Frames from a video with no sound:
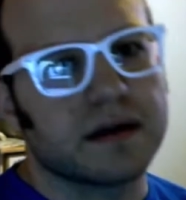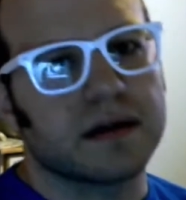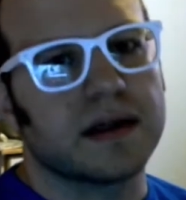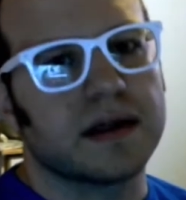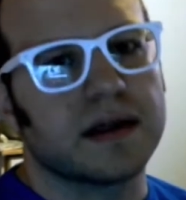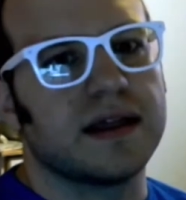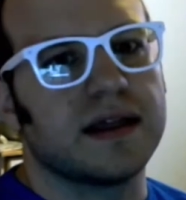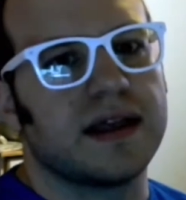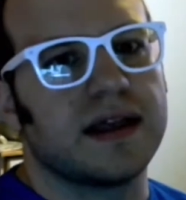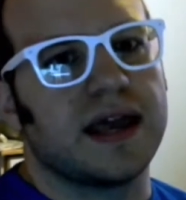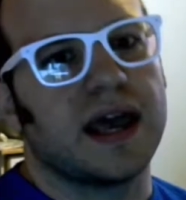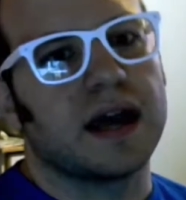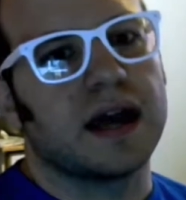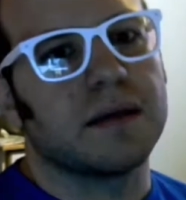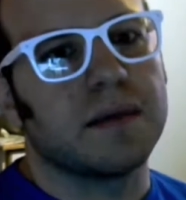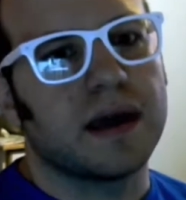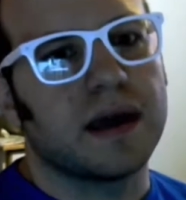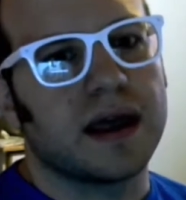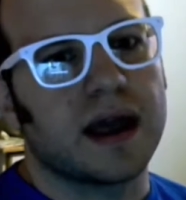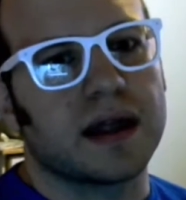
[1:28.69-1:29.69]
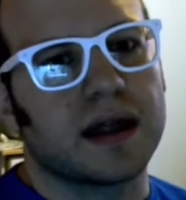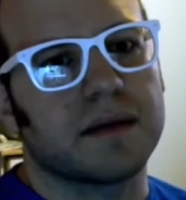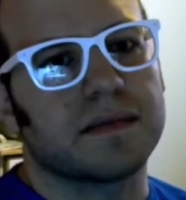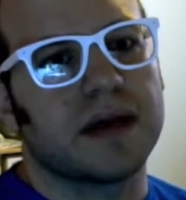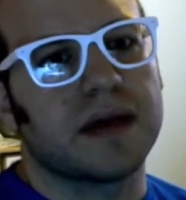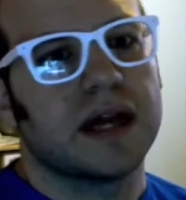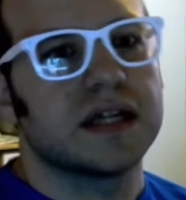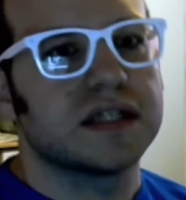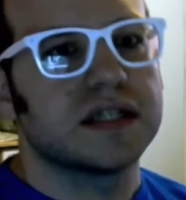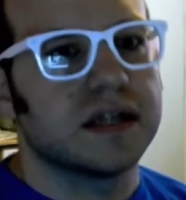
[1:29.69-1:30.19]
the anime
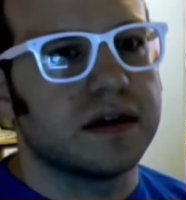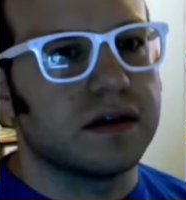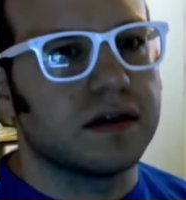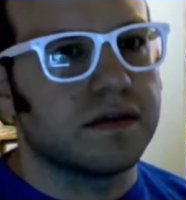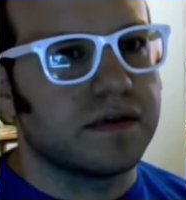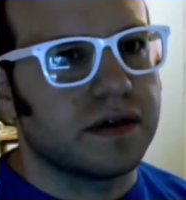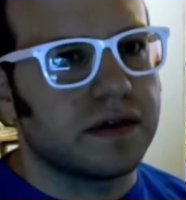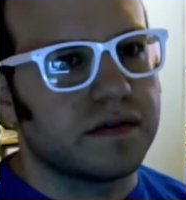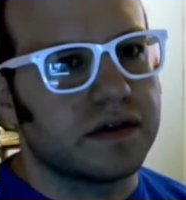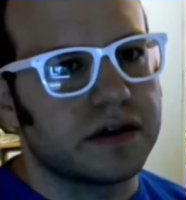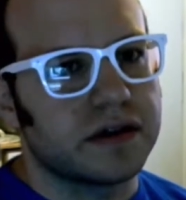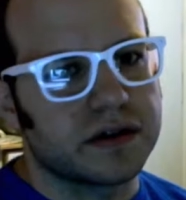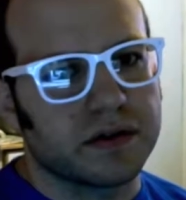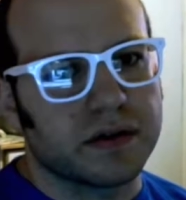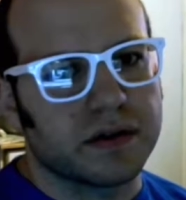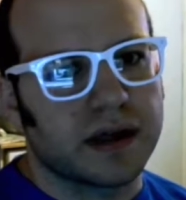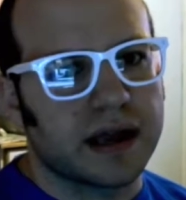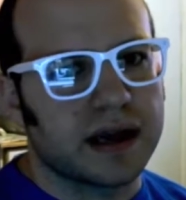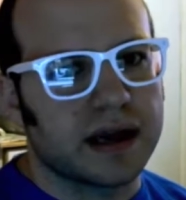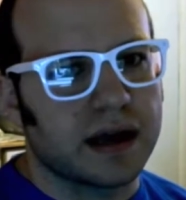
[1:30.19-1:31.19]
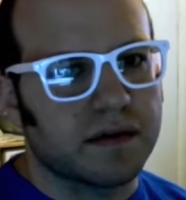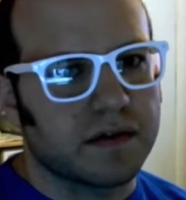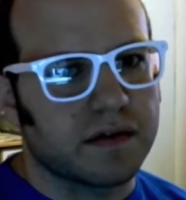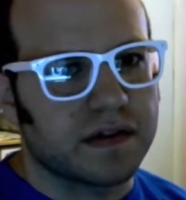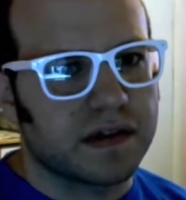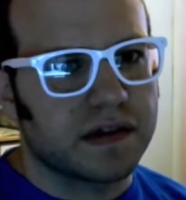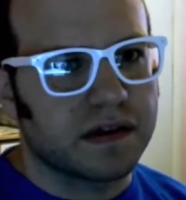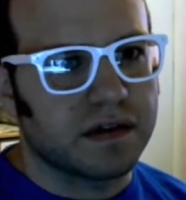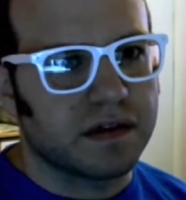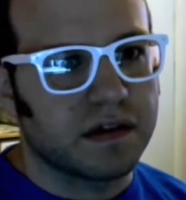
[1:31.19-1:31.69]
adaptation of the original light novel
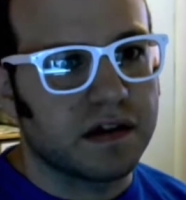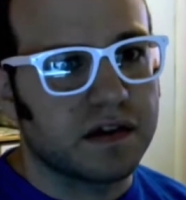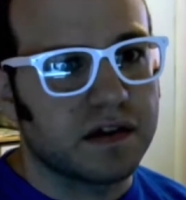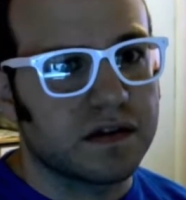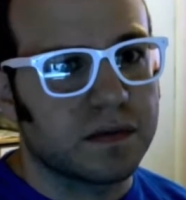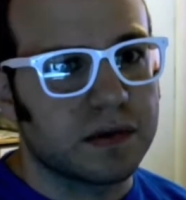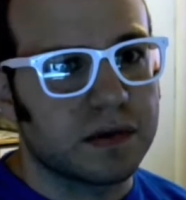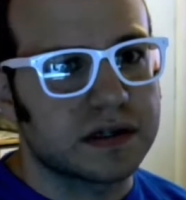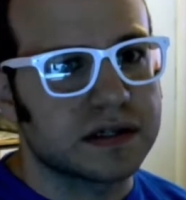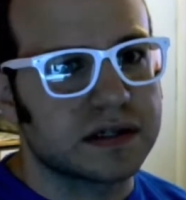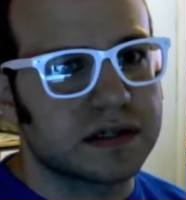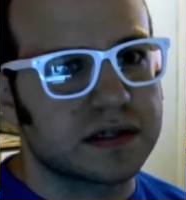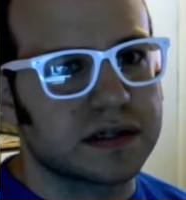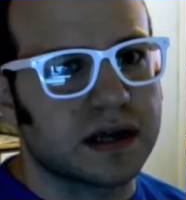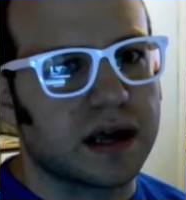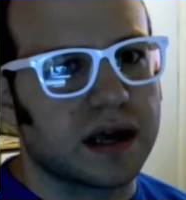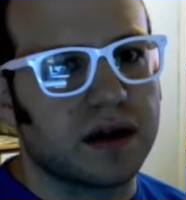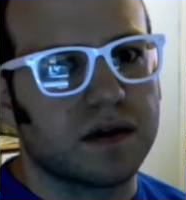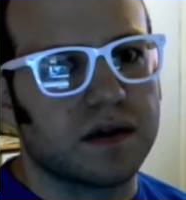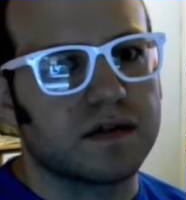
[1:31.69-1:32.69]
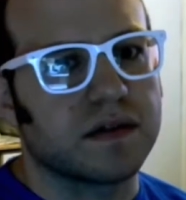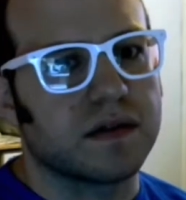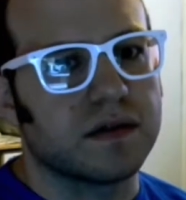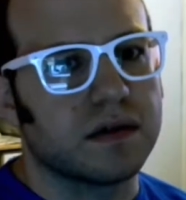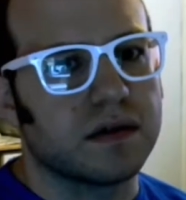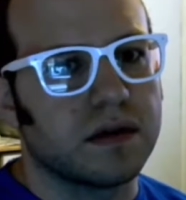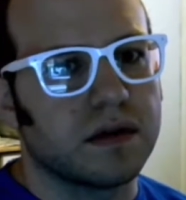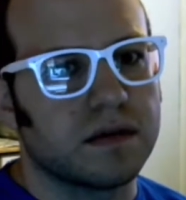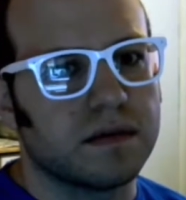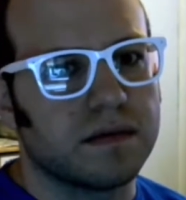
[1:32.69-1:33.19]
series, which I also
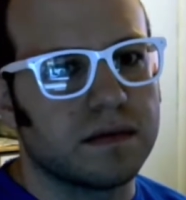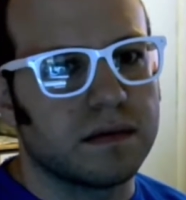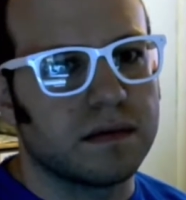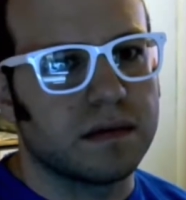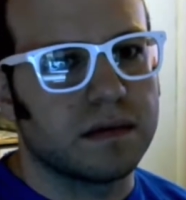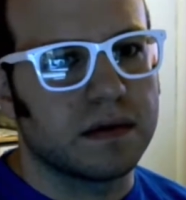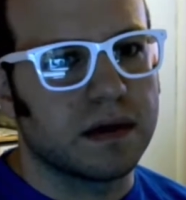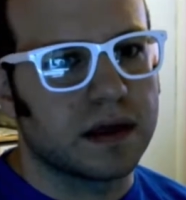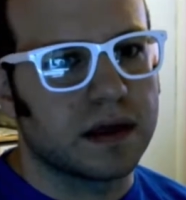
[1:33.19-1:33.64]
know nothing